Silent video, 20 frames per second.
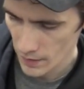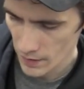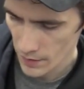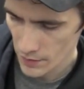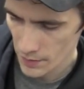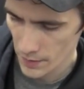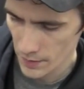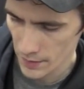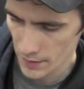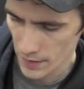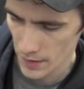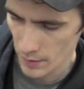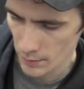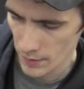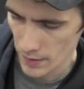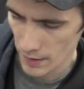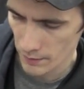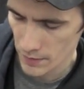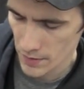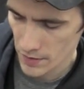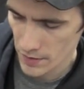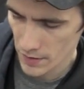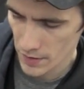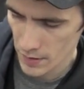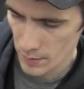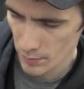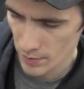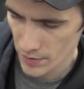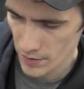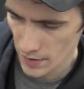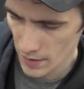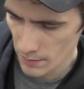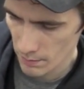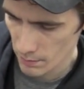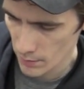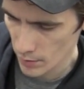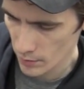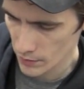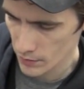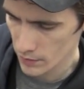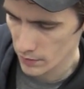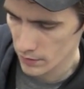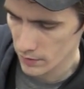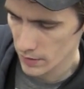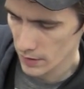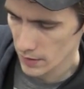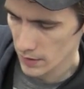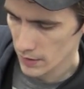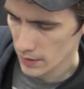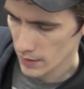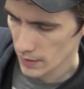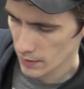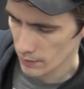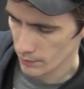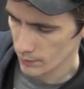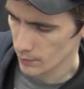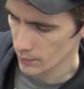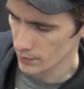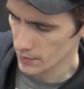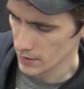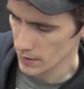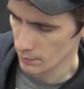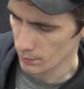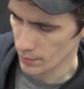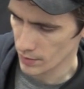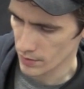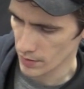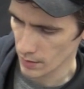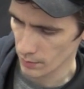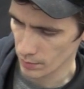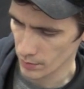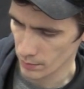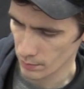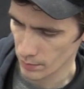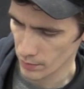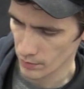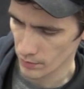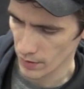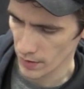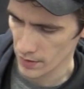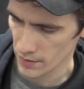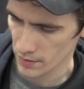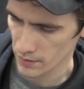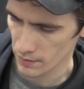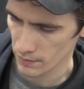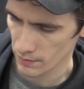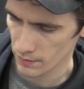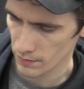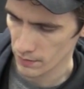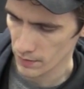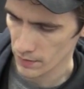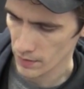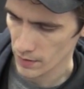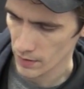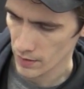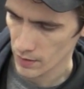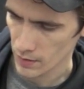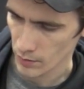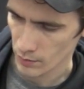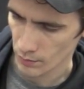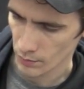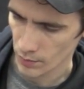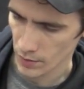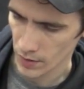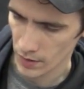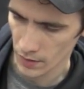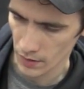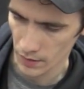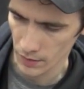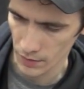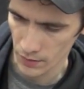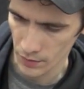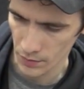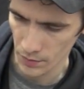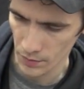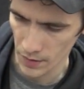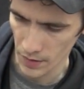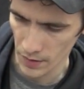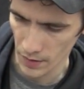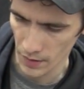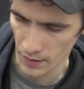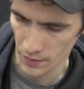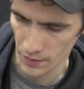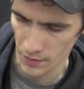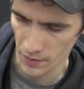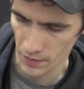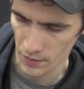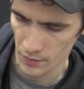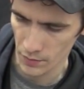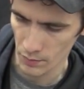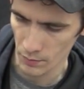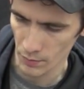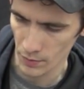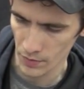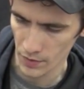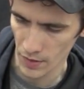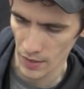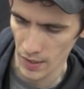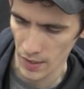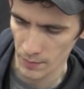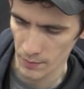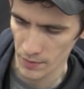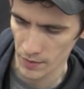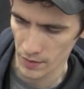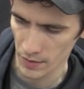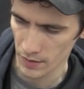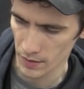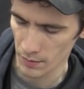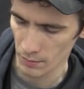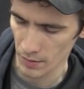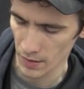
So here again, we have a 60% motile and a 14% progressive. We're gonna do the analysis two more times to get the